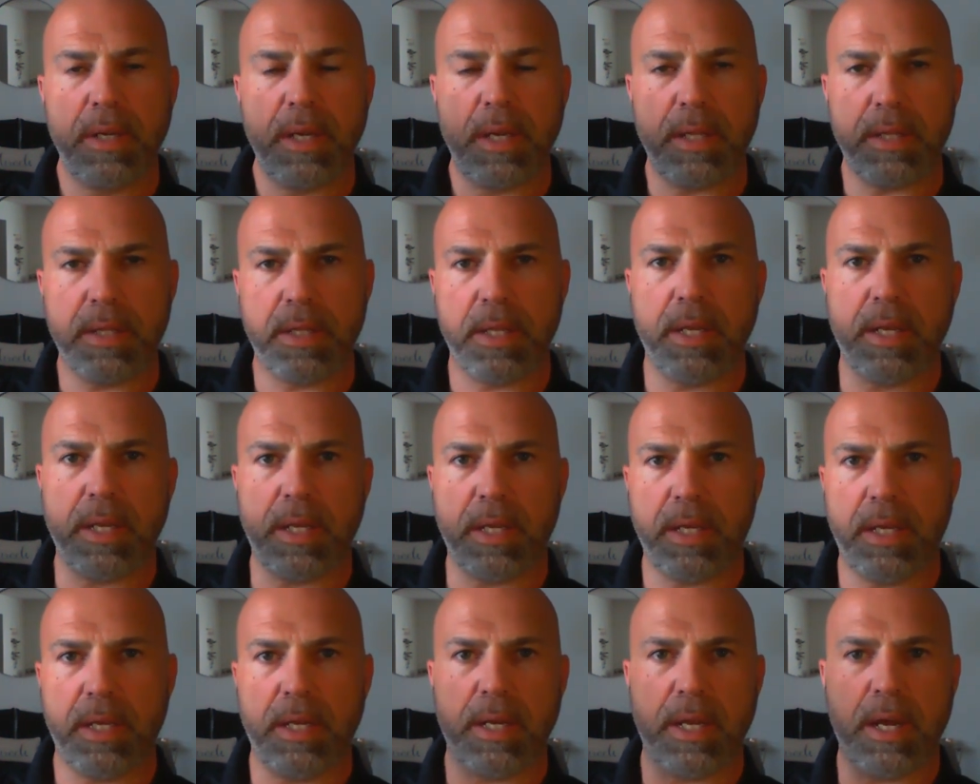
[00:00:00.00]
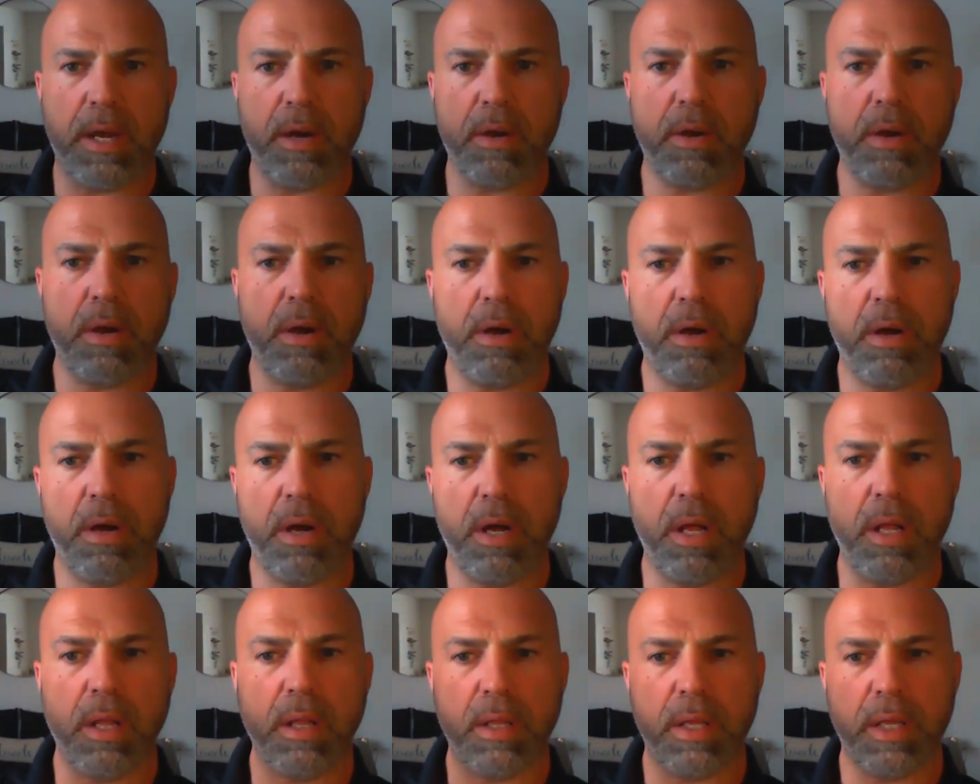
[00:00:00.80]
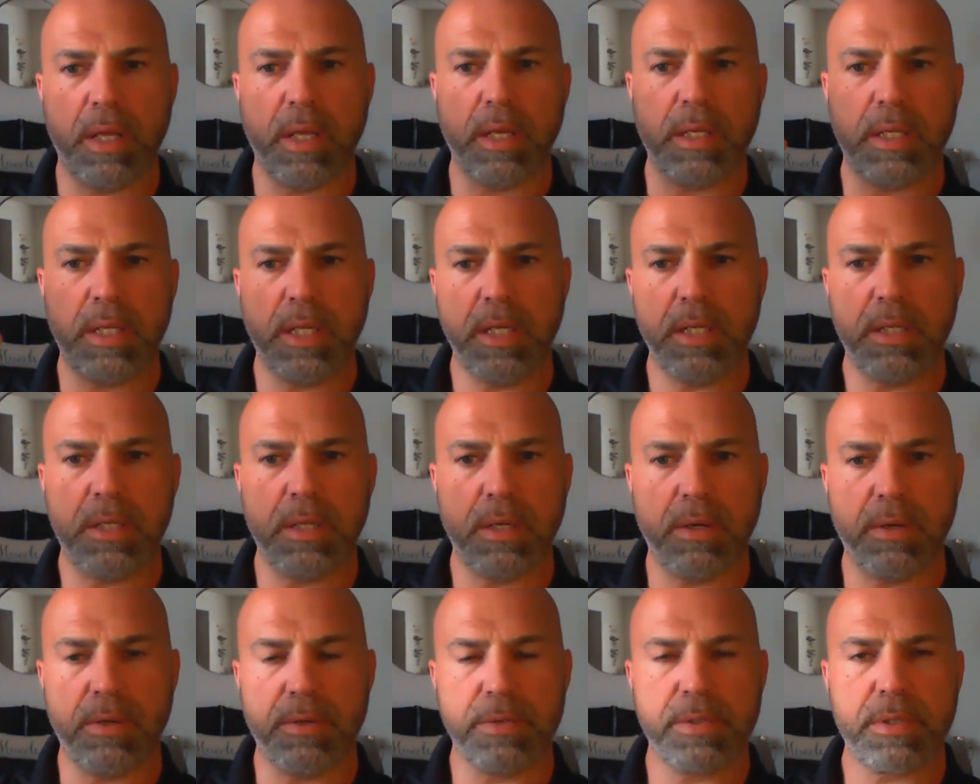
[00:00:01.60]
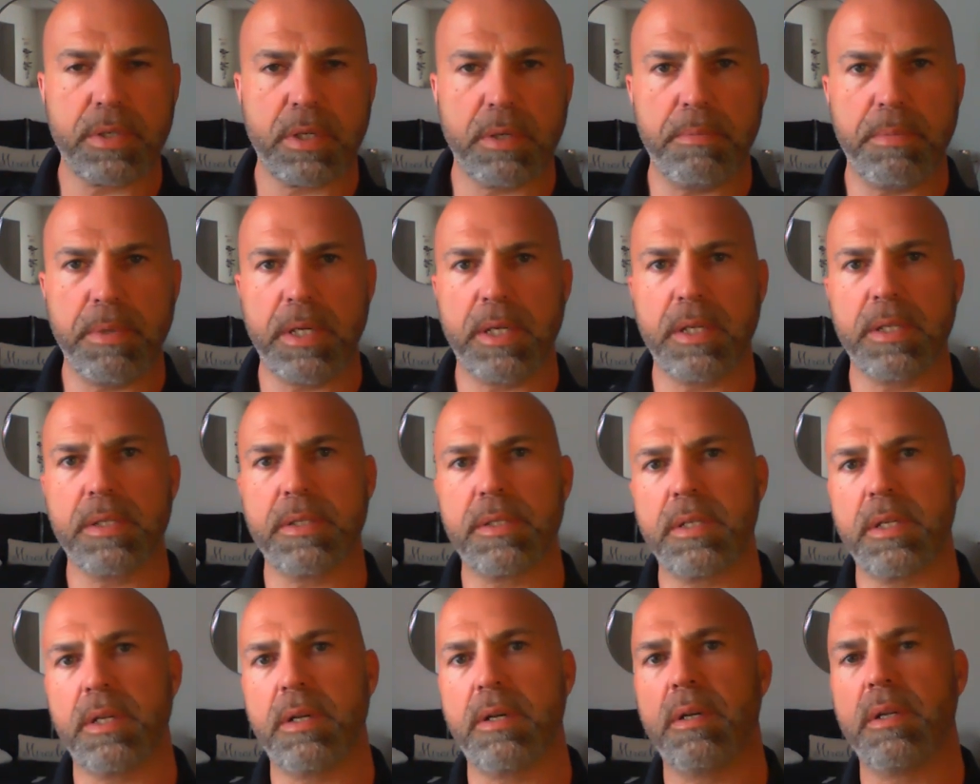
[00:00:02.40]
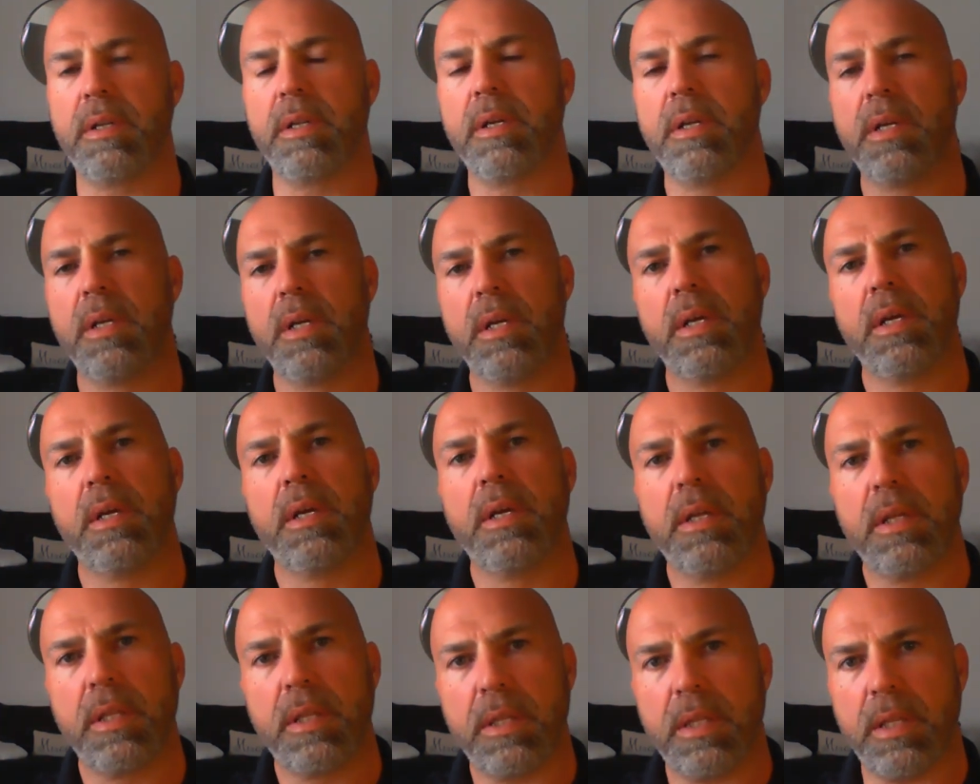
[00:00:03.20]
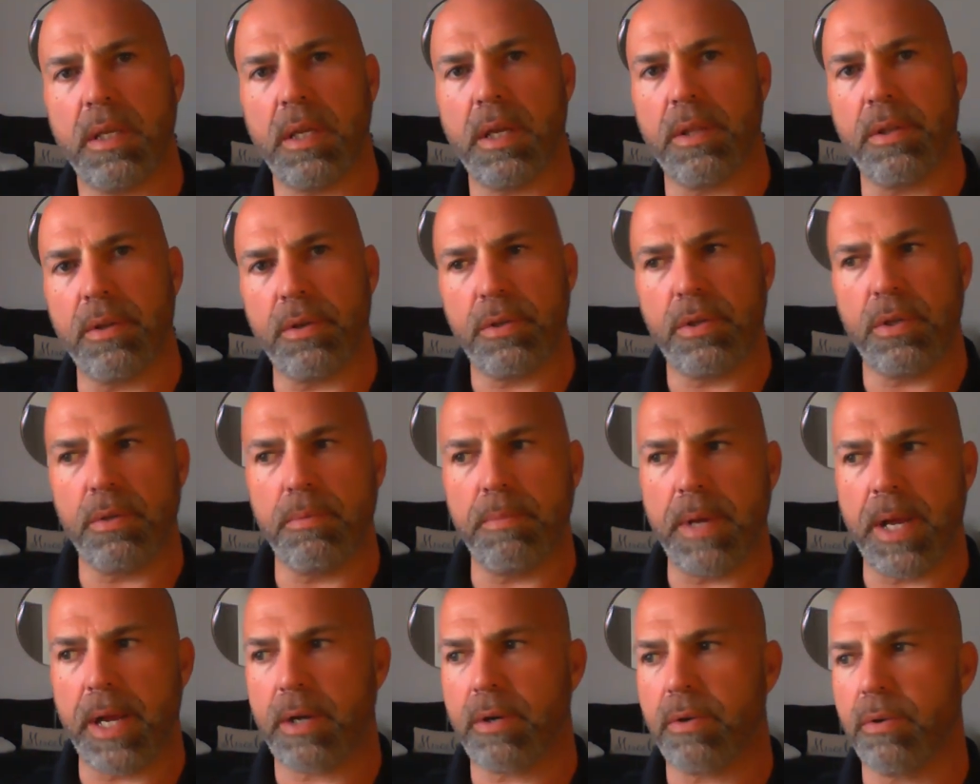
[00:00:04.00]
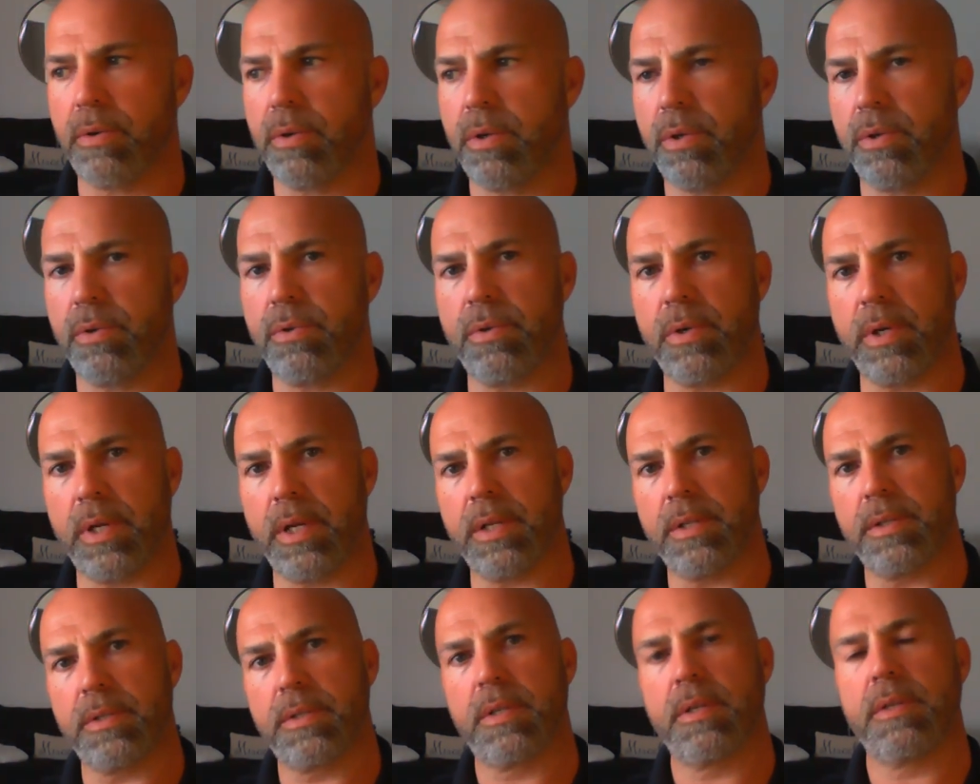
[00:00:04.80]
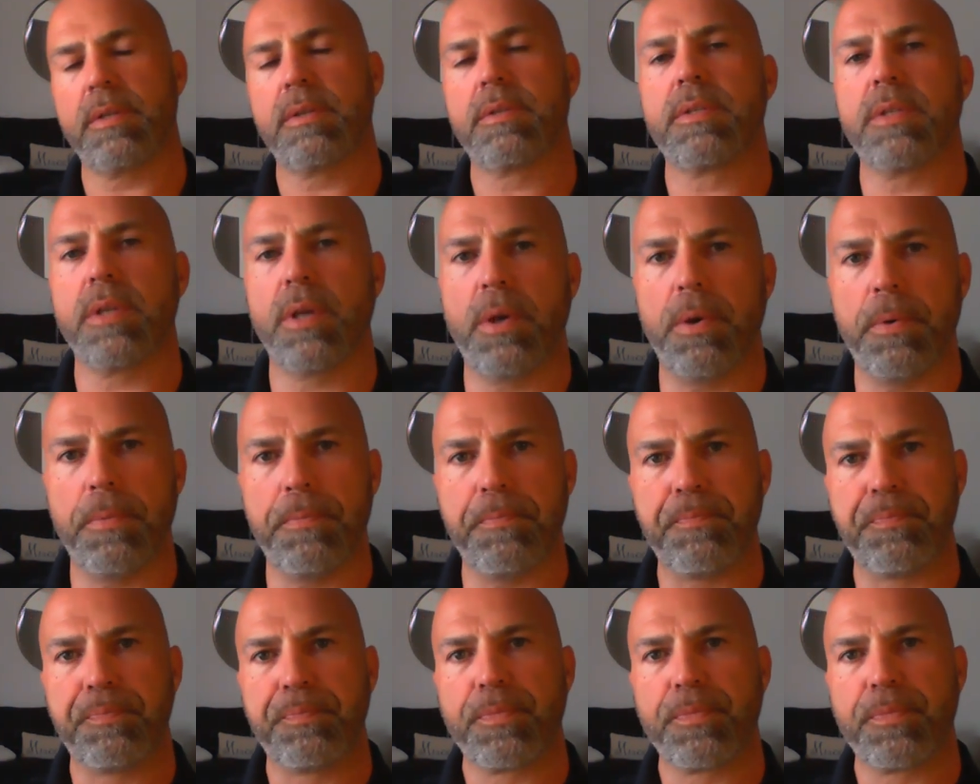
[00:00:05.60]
and then again, alcohol and ketones could be considered the other 2 macronutrients. So